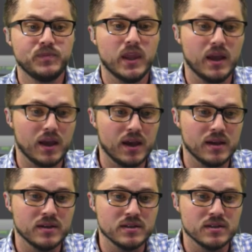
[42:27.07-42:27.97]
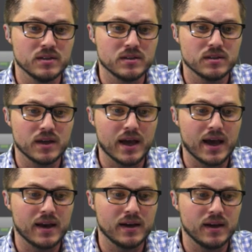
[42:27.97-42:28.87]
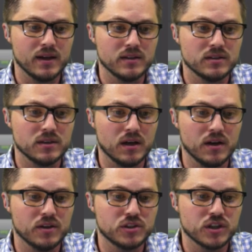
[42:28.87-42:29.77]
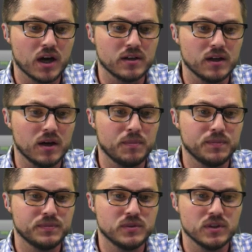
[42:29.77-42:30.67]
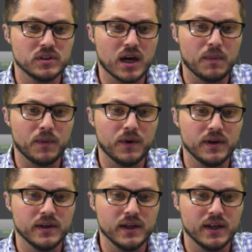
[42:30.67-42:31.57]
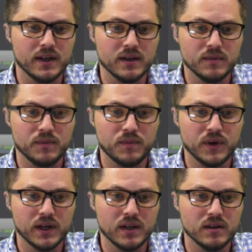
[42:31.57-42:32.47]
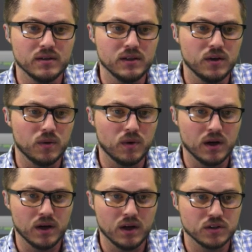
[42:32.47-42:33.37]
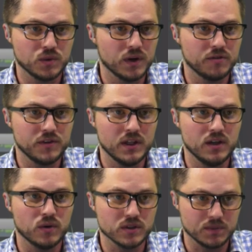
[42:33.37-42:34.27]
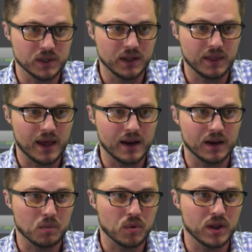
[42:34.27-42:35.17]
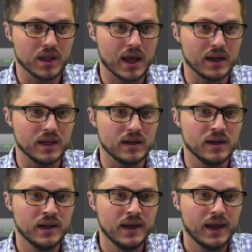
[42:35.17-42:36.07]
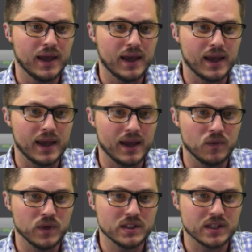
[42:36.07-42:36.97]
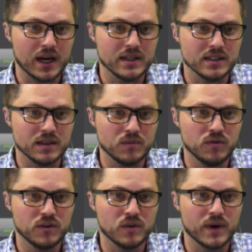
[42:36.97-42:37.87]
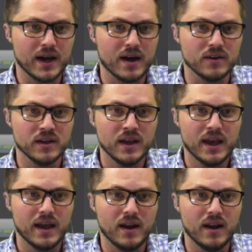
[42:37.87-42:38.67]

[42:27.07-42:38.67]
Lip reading: and add another shot up to the top one and bring in, a Twitter feed or something like that, I can bring that in and resize it, move it around. And